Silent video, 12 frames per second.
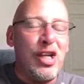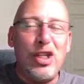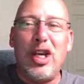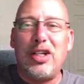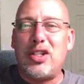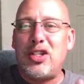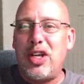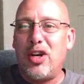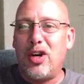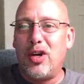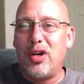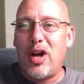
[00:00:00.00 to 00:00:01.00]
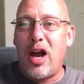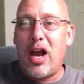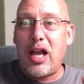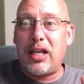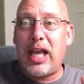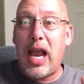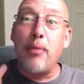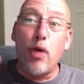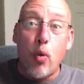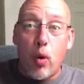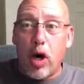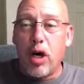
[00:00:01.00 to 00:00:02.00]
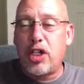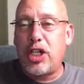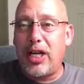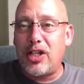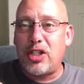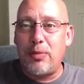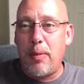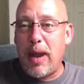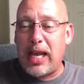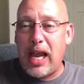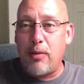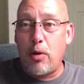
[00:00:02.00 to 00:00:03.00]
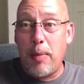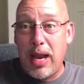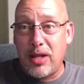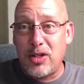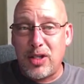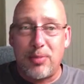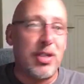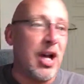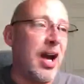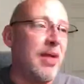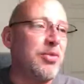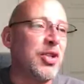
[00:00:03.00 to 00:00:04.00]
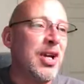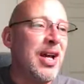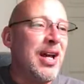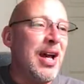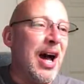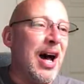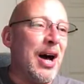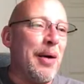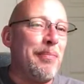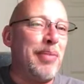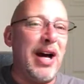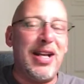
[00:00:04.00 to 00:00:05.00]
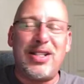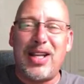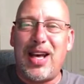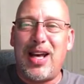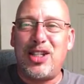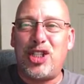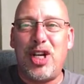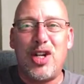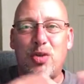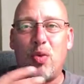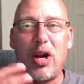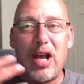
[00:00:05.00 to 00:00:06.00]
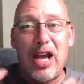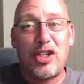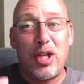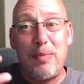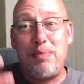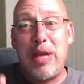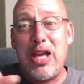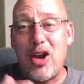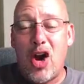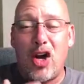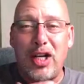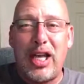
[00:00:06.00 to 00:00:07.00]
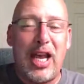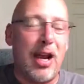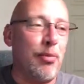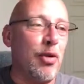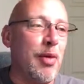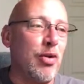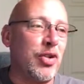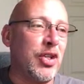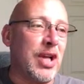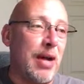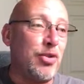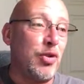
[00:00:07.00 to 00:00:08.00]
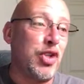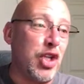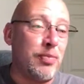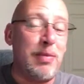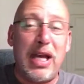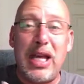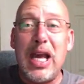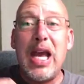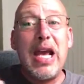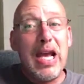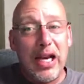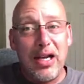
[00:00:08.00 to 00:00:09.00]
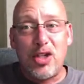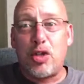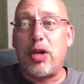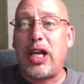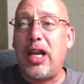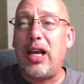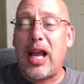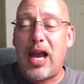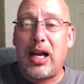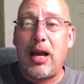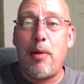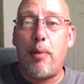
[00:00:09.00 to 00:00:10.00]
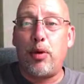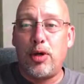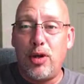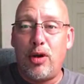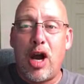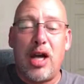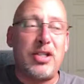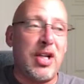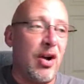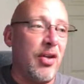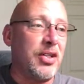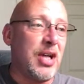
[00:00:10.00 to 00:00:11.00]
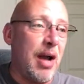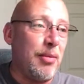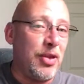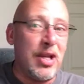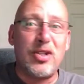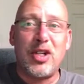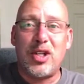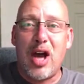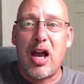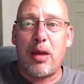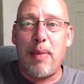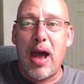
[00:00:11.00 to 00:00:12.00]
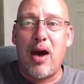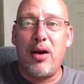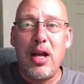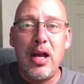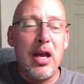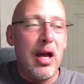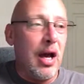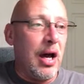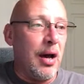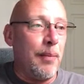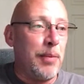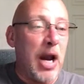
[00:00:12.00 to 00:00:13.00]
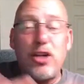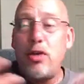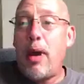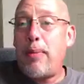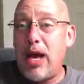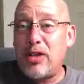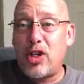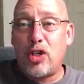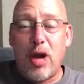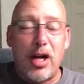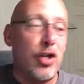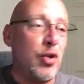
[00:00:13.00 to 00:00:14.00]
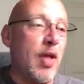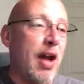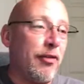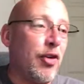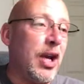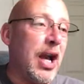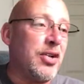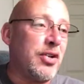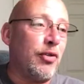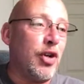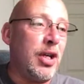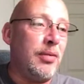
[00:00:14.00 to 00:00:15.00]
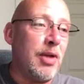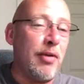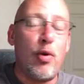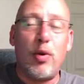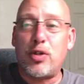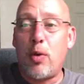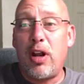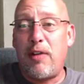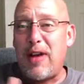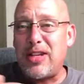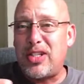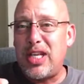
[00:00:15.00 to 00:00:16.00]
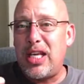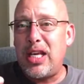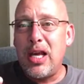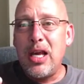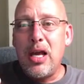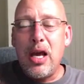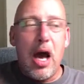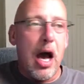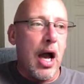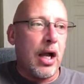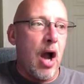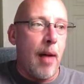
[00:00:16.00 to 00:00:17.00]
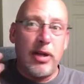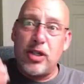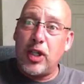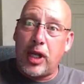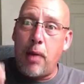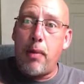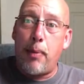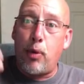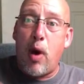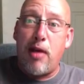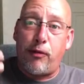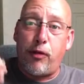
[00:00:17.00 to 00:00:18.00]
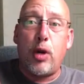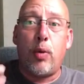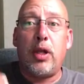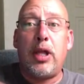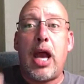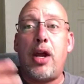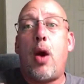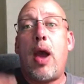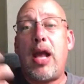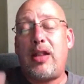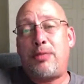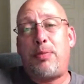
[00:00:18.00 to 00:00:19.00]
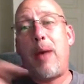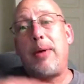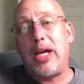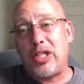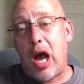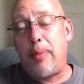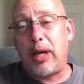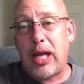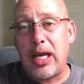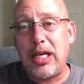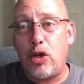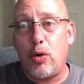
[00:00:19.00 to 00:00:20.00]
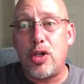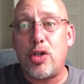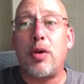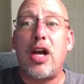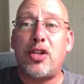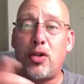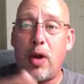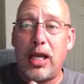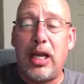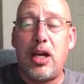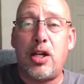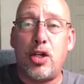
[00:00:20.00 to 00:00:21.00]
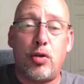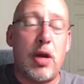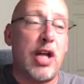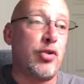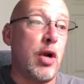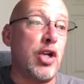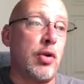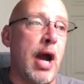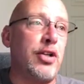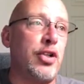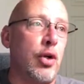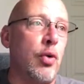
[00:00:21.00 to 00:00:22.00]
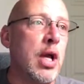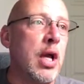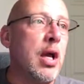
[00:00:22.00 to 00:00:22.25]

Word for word: You get to see her uh, camera work. She gets to be my cameraman sometimes. Uh, but uh, she doesn't want to actually be on camera most of the time. So it's just me. It is tricky to kind of come up with new content all the time and things to talk about. Um, but I do my best to try to do that for you guys every every once in a while. And if I see uh, comments that come up quite frequently, I know, hey, that's probably a topic I need to address, so I get it addressed or I try to.